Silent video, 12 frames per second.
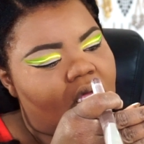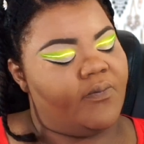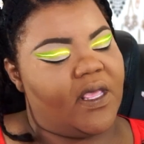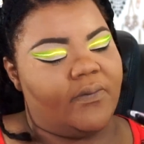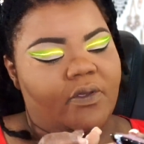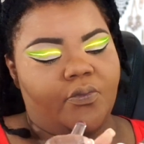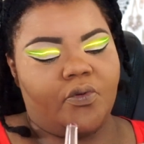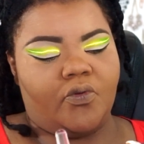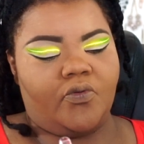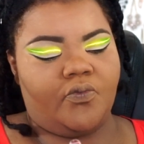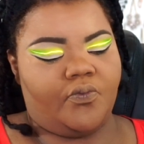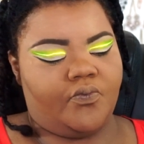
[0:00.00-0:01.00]
Baby
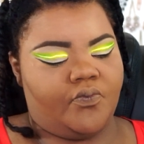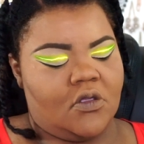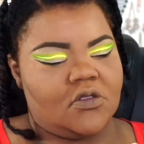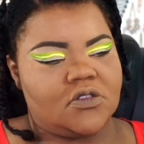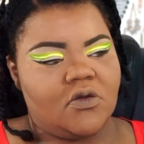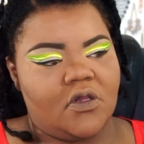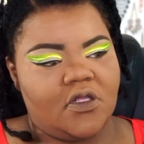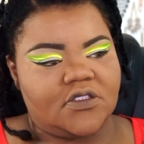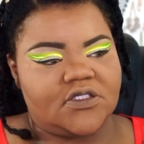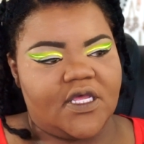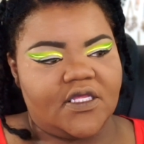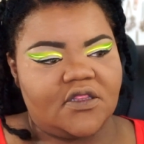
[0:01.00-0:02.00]
Boo. So it
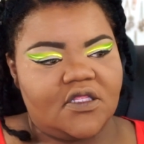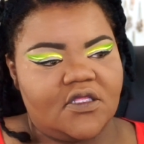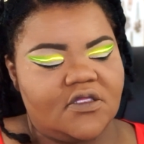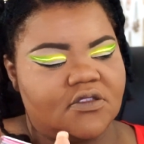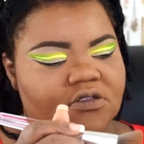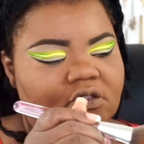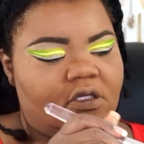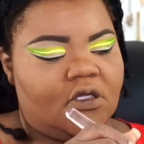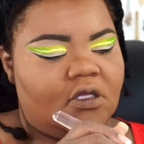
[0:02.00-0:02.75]
looks like this.